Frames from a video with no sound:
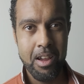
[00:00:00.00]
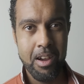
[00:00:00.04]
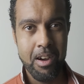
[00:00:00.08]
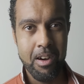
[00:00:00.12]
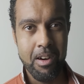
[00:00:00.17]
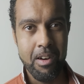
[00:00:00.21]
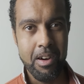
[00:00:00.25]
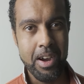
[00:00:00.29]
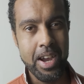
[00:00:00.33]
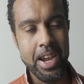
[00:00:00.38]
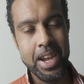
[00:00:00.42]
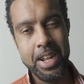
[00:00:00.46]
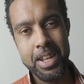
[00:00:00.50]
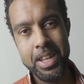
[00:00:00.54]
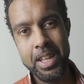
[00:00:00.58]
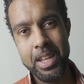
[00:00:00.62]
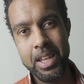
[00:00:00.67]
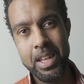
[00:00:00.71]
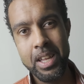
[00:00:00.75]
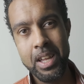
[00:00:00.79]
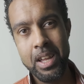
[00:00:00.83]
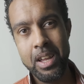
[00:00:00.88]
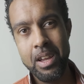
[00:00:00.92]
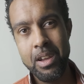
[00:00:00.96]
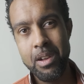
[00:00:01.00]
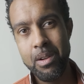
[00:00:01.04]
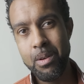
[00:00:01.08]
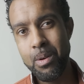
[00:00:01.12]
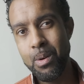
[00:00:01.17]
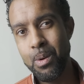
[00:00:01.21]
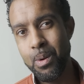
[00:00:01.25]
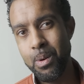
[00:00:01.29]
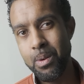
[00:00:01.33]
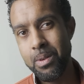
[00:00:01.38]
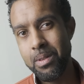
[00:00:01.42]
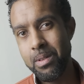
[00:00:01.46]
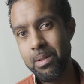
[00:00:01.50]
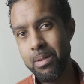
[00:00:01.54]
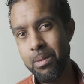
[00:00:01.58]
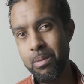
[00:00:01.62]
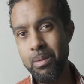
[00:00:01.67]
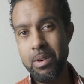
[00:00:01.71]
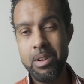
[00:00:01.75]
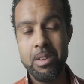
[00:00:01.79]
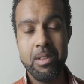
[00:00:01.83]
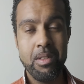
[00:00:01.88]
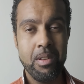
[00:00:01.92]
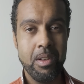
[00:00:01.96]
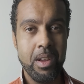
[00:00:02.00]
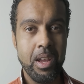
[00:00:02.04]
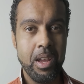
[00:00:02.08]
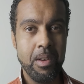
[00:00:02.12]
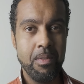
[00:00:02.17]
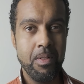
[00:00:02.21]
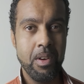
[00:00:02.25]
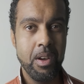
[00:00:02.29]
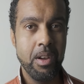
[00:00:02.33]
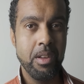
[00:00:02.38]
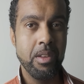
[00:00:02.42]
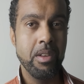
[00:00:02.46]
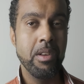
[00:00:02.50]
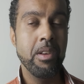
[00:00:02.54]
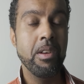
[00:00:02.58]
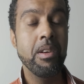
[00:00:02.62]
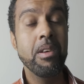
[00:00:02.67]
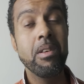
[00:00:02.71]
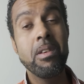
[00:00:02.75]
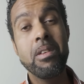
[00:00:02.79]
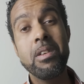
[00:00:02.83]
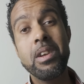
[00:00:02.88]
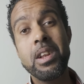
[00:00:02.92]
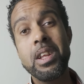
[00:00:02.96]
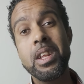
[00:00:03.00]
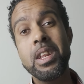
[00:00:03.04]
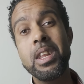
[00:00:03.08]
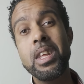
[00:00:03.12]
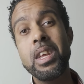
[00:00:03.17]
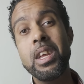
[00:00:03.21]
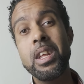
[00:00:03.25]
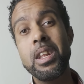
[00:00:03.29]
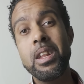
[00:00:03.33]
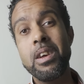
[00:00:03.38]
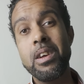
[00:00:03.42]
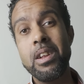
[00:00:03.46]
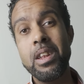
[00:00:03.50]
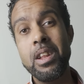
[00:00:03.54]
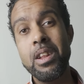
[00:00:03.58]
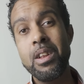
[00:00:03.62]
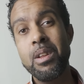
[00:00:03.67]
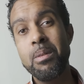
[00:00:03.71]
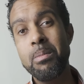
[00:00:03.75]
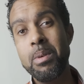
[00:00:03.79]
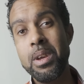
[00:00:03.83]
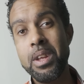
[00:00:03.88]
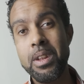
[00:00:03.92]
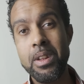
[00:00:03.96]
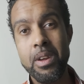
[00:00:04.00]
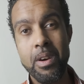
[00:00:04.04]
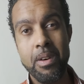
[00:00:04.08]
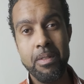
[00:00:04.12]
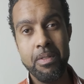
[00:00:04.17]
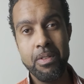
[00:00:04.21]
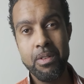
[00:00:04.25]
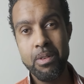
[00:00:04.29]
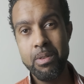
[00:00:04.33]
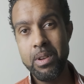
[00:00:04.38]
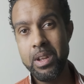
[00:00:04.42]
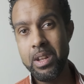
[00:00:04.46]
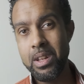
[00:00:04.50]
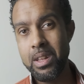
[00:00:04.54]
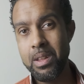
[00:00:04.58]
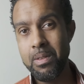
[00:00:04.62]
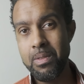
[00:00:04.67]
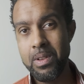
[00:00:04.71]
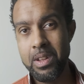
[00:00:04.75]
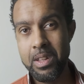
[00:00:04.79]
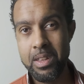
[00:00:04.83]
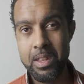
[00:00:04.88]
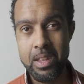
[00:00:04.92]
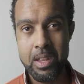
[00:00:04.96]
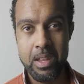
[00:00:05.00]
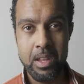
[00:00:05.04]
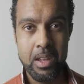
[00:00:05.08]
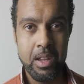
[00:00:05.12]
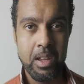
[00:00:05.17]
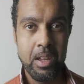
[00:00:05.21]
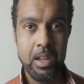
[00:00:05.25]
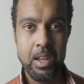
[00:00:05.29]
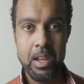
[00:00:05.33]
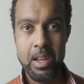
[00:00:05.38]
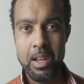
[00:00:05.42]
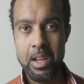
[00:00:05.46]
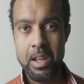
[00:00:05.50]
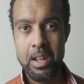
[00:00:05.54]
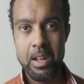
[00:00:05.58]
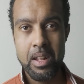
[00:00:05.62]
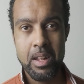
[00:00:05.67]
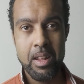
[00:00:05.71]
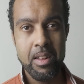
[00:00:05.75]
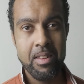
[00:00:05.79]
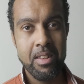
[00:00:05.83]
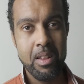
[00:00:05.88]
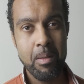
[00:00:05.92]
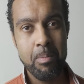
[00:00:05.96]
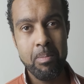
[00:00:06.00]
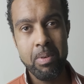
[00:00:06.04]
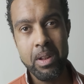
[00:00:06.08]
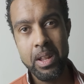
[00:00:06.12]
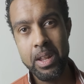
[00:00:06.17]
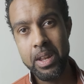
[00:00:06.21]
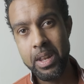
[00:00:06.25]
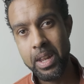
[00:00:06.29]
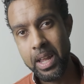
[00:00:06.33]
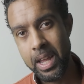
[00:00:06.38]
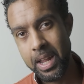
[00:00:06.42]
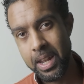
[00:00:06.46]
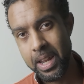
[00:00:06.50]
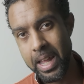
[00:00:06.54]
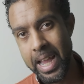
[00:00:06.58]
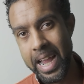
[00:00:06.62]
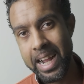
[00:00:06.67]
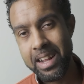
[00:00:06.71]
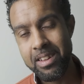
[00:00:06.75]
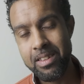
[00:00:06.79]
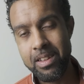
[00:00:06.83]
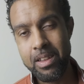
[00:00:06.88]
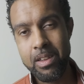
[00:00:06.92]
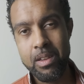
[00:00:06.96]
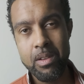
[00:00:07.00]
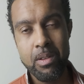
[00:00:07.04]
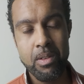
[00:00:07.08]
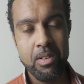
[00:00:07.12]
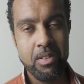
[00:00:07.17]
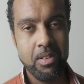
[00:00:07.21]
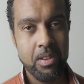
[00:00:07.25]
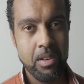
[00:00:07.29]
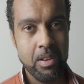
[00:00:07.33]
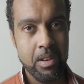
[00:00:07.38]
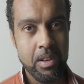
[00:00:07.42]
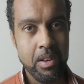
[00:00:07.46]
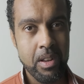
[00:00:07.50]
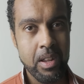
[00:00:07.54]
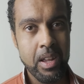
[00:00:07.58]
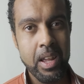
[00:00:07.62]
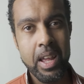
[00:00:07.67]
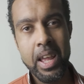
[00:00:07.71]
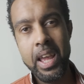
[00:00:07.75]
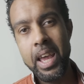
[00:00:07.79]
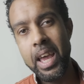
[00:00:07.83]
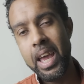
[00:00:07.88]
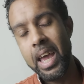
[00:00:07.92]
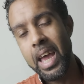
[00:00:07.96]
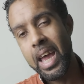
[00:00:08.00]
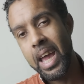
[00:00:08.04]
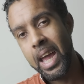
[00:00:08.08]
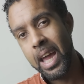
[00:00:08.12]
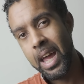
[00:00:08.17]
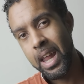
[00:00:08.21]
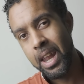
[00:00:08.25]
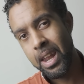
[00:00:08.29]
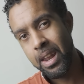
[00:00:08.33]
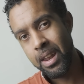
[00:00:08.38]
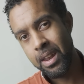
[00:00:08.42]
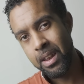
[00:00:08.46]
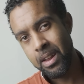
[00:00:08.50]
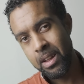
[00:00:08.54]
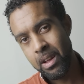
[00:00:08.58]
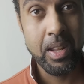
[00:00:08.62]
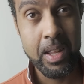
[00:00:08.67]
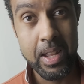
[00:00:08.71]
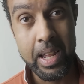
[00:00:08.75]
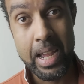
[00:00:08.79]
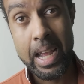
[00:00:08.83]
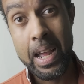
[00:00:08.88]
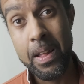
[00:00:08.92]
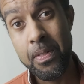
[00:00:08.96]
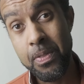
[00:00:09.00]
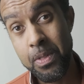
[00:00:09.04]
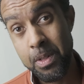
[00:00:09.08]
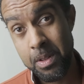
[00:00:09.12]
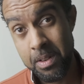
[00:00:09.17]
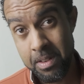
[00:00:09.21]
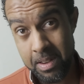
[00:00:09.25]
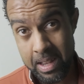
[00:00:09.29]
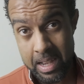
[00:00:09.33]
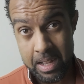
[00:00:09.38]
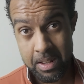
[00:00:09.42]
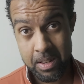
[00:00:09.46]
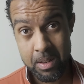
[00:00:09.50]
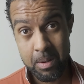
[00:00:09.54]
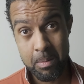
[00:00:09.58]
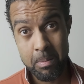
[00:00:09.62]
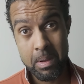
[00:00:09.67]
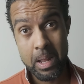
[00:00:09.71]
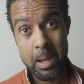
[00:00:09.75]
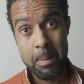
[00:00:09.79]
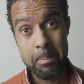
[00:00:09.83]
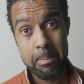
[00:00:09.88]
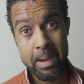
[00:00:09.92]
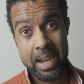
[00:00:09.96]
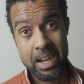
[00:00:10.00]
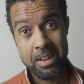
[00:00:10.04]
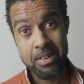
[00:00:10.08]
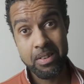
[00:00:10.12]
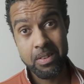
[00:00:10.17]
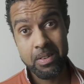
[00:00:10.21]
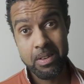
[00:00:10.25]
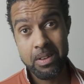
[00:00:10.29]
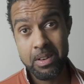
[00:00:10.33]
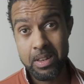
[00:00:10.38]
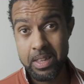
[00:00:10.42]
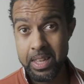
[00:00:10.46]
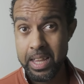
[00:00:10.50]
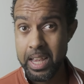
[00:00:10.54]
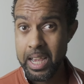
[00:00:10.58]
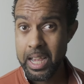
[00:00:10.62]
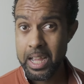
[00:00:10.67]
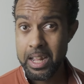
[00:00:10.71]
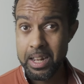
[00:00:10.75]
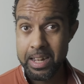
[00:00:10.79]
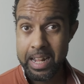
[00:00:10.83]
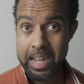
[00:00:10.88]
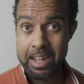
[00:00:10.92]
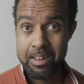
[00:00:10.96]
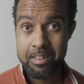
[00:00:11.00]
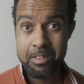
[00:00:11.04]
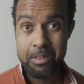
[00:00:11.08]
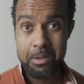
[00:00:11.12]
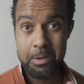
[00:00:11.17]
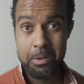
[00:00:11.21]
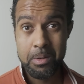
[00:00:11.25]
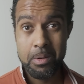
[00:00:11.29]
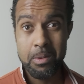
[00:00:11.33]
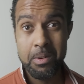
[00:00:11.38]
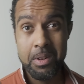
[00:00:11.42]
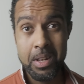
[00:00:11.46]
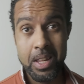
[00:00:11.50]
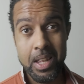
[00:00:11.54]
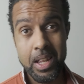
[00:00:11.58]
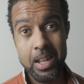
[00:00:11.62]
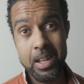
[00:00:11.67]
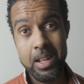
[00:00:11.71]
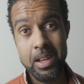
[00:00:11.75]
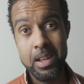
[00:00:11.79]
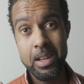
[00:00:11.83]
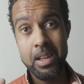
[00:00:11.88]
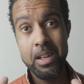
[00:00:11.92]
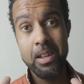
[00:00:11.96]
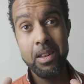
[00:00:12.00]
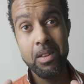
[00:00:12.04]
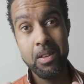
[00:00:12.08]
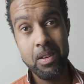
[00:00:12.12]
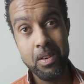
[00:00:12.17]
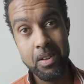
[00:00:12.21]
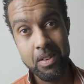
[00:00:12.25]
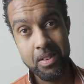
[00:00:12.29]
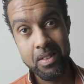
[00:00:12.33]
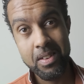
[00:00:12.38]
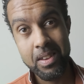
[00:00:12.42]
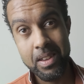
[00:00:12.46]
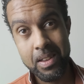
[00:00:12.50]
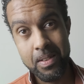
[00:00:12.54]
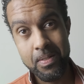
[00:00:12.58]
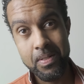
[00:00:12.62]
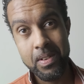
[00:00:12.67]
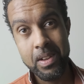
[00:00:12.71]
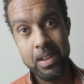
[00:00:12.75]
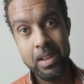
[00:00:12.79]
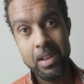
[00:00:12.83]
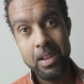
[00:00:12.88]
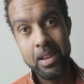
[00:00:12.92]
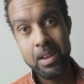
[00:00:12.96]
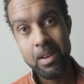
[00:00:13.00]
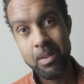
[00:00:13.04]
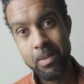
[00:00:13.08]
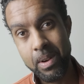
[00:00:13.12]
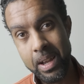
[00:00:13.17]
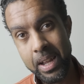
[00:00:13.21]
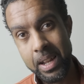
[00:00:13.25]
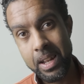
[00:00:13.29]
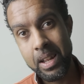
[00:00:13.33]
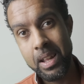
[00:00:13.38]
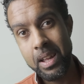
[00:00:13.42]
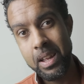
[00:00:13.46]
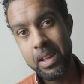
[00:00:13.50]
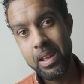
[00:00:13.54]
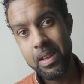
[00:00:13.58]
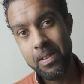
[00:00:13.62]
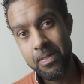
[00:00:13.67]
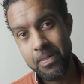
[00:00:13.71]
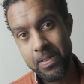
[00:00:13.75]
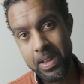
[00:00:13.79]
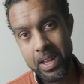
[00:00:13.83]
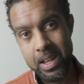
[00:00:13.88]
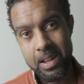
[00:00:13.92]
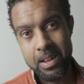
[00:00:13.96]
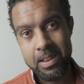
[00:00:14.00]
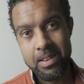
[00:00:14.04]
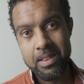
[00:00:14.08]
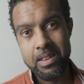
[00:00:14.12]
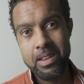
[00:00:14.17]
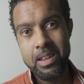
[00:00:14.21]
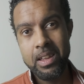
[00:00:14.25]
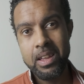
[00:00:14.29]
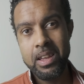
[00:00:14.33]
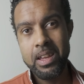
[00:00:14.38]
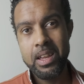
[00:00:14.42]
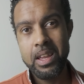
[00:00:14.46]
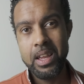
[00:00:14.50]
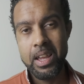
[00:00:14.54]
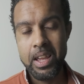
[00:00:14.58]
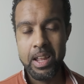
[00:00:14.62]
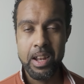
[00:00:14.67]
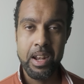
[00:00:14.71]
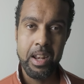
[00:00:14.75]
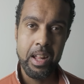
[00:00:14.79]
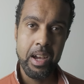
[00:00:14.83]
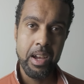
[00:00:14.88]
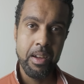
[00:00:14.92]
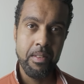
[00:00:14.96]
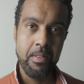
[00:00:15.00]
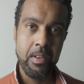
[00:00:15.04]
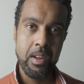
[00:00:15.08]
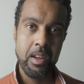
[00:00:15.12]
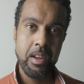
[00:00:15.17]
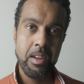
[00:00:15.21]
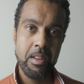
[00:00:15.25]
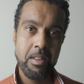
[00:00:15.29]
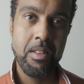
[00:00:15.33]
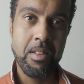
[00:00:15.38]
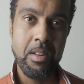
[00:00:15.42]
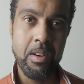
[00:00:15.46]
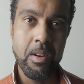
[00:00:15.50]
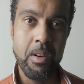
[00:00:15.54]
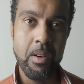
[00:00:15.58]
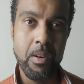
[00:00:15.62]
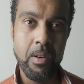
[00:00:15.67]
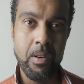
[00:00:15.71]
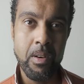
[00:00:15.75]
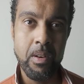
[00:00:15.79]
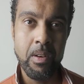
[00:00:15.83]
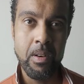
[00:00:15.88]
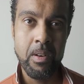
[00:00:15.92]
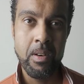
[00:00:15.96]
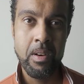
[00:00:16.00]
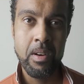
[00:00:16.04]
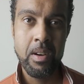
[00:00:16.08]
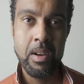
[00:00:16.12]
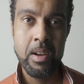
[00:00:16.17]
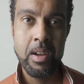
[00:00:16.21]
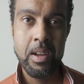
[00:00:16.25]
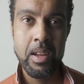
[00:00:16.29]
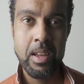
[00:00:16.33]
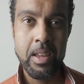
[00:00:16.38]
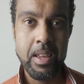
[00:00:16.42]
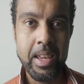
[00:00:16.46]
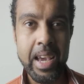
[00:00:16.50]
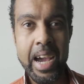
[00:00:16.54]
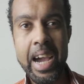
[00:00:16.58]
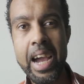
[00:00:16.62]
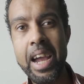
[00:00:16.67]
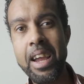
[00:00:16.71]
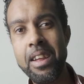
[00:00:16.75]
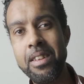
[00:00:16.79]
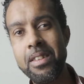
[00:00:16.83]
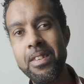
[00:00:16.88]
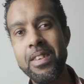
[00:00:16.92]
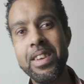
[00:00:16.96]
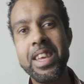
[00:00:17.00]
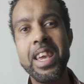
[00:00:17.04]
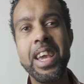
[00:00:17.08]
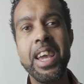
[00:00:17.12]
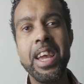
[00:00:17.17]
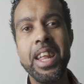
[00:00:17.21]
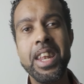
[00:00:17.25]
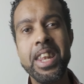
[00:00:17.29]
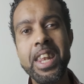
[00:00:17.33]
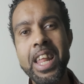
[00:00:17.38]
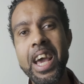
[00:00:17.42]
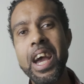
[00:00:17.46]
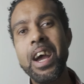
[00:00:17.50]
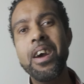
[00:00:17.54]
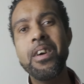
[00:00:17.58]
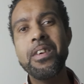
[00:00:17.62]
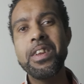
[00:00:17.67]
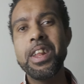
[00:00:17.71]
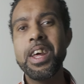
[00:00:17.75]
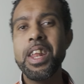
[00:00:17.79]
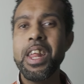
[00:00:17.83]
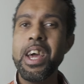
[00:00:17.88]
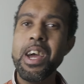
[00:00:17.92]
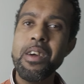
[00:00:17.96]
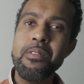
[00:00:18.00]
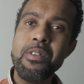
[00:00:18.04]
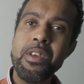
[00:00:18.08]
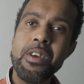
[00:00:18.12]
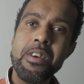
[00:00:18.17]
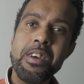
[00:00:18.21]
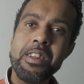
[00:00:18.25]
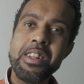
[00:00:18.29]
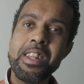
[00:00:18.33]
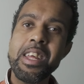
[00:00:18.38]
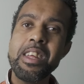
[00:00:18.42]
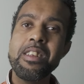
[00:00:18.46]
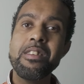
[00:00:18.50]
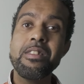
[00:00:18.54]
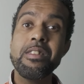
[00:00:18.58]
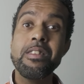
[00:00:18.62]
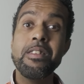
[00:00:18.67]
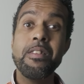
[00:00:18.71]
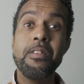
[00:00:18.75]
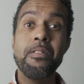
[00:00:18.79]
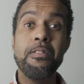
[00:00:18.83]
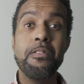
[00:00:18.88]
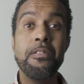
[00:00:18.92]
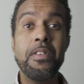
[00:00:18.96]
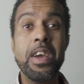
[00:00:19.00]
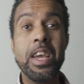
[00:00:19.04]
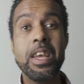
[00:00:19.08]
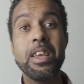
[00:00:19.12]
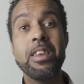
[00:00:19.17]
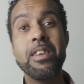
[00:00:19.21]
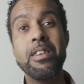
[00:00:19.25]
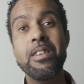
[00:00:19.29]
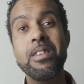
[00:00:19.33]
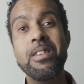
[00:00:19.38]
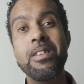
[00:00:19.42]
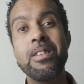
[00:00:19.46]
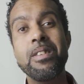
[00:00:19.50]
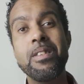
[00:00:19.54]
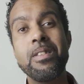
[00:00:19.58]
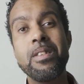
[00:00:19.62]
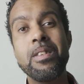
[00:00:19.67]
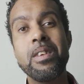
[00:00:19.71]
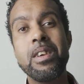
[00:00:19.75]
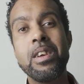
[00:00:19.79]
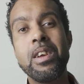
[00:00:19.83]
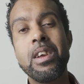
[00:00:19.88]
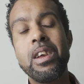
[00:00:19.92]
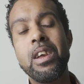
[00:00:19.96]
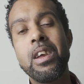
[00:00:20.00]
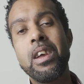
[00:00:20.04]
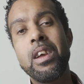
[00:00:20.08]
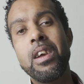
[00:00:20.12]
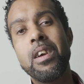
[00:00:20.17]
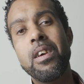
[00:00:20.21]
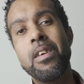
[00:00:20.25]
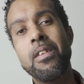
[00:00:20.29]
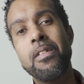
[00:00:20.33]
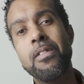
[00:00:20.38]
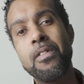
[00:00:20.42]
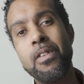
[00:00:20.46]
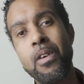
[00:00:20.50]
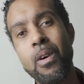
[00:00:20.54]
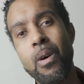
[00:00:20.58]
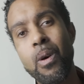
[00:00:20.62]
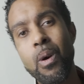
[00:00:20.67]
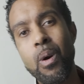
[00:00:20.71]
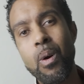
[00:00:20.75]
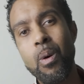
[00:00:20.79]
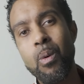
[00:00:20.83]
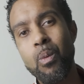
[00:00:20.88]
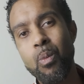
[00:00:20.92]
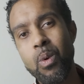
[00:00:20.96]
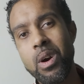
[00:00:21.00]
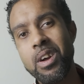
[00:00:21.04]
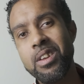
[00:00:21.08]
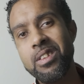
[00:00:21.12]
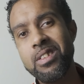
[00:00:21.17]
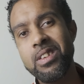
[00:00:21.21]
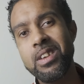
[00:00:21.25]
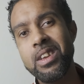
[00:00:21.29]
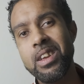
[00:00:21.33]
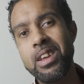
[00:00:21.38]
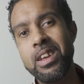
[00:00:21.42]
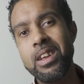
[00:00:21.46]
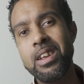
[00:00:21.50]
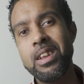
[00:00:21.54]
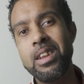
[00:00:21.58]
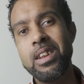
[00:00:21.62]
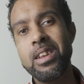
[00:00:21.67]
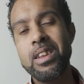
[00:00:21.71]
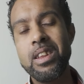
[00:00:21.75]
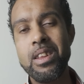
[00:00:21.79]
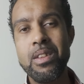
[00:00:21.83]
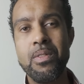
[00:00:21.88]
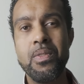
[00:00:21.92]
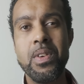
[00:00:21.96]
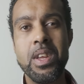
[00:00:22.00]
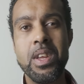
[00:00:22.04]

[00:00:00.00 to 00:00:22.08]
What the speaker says: or any course whatsoever. You only need a little bit of creativity, discipline and execution, and the enthusiasm and passion. Yeah, that's all you need to achieve great things in life. So guys, okay, now that I have your attention, thank you for watching this